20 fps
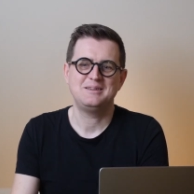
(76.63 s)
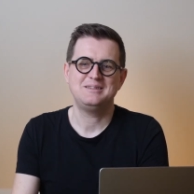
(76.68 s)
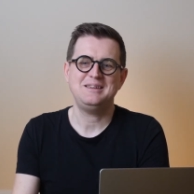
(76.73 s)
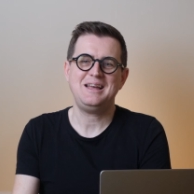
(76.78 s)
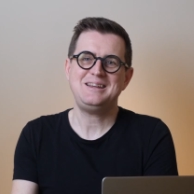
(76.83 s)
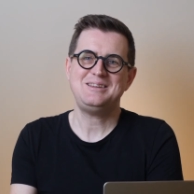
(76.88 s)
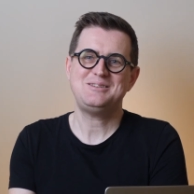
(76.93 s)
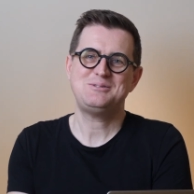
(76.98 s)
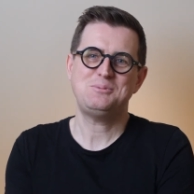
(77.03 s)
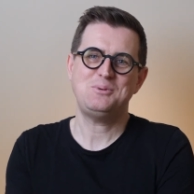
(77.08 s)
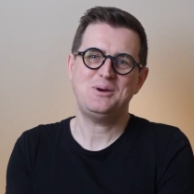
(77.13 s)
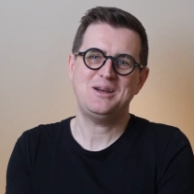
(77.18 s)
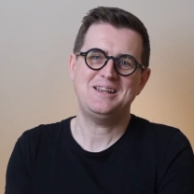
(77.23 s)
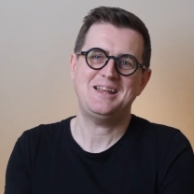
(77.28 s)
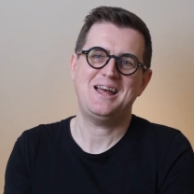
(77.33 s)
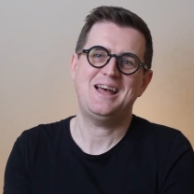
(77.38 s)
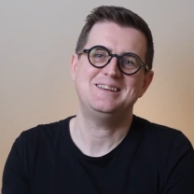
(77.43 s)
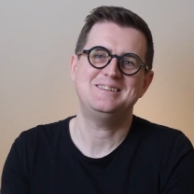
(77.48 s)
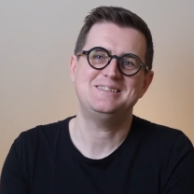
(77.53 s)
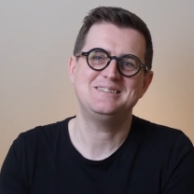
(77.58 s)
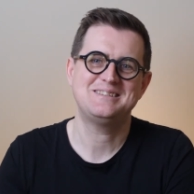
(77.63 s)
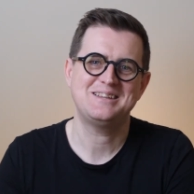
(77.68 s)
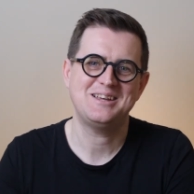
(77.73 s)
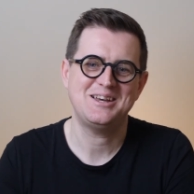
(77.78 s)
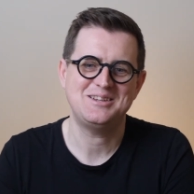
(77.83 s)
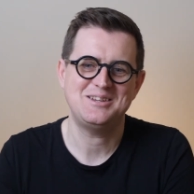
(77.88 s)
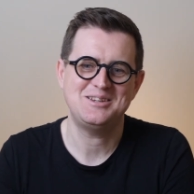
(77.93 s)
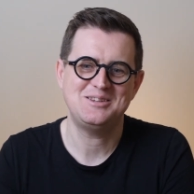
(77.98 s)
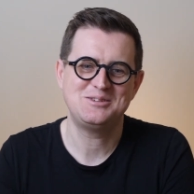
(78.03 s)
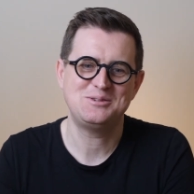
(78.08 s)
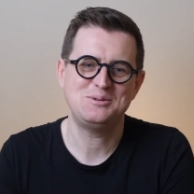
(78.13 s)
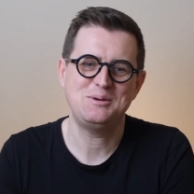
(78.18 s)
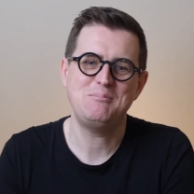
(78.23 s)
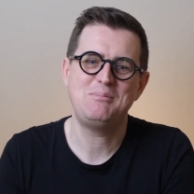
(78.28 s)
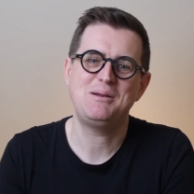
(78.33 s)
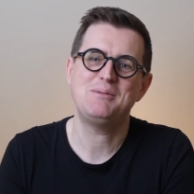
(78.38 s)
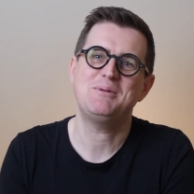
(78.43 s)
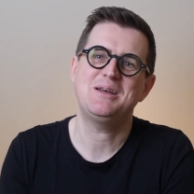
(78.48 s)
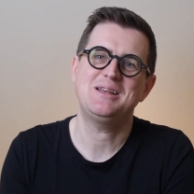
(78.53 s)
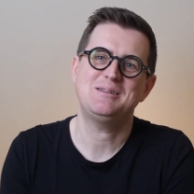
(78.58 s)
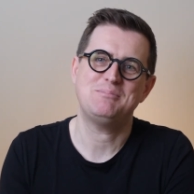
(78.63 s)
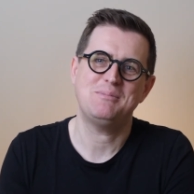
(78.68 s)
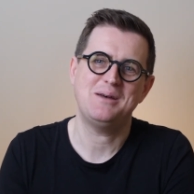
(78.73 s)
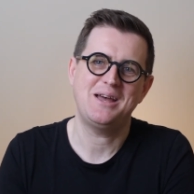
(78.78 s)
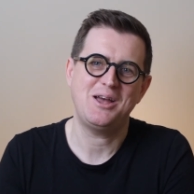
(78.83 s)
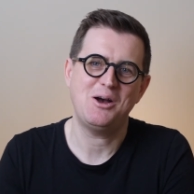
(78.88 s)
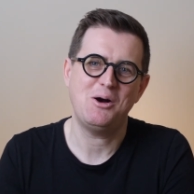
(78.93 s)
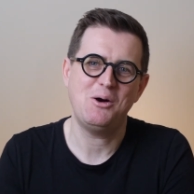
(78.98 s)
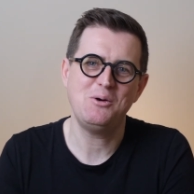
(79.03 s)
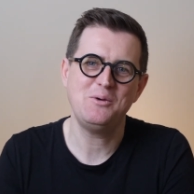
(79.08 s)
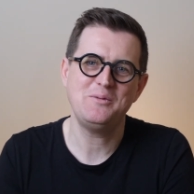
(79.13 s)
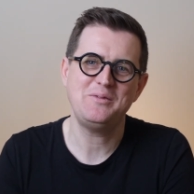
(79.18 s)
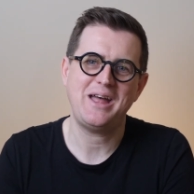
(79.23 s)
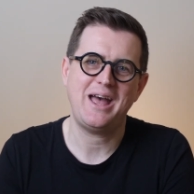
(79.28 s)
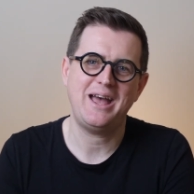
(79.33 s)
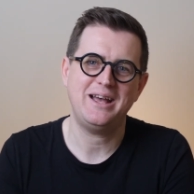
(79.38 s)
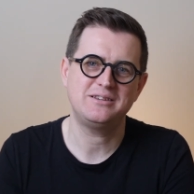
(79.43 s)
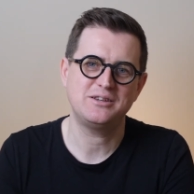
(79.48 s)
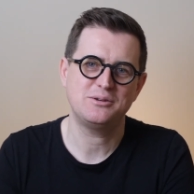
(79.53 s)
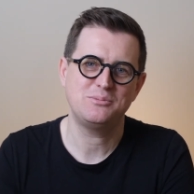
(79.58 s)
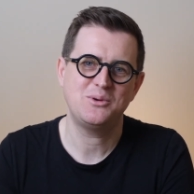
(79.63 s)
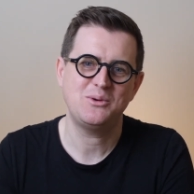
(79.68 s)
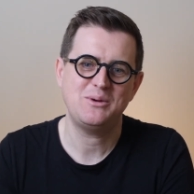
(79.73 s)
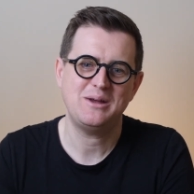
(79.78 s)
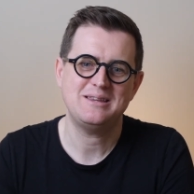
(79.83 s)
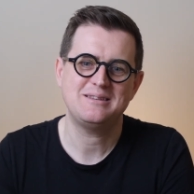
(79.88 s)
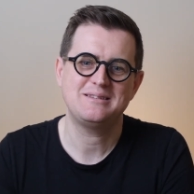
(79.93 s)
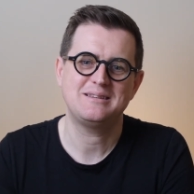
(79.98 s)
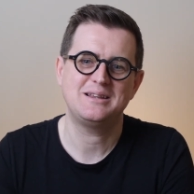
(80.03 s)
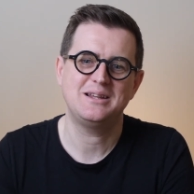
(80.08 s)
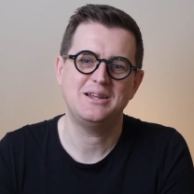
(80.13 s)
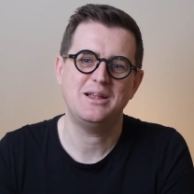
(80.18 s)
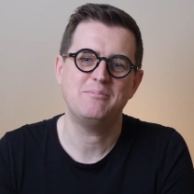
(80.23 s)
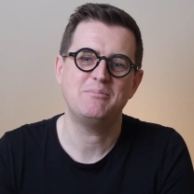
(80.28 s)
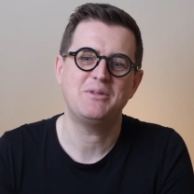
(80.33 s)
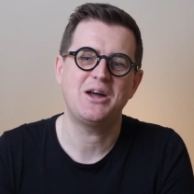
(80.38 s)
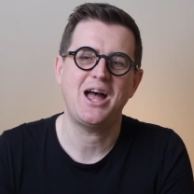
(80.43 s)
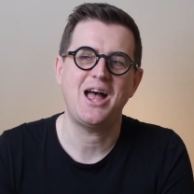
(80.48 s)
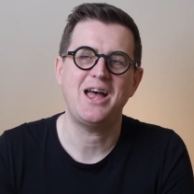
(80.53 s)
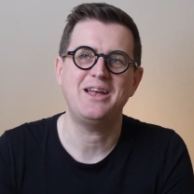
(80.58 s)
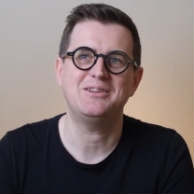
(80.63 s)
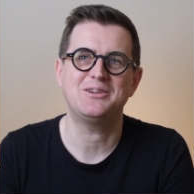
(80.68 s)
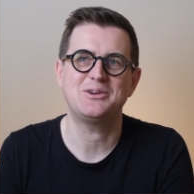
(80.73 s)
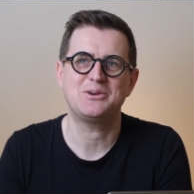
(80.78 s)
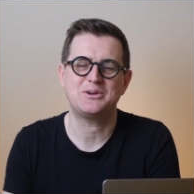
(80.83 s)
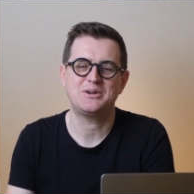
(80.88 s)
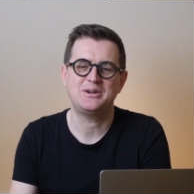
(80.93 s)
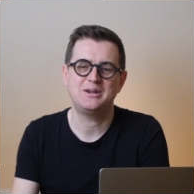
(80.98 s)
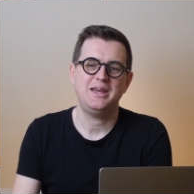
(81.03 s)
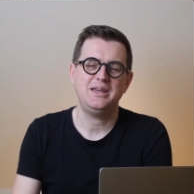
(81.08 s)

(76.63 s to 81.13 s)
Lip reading: That is when I decided to implement my own AWS Lambda handler.